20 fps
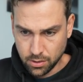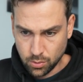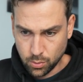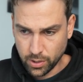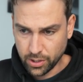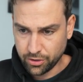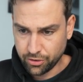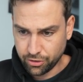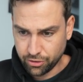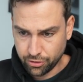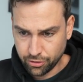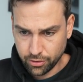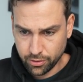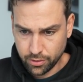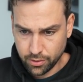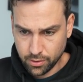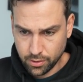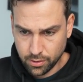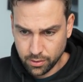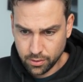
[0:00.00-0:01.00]

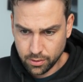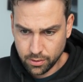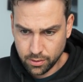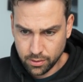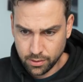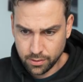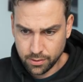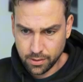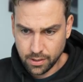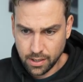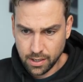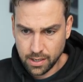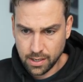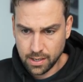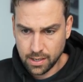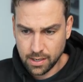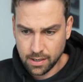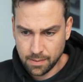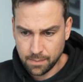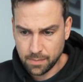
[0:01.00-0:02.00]
question
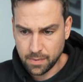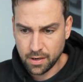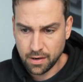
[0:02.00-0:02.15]
on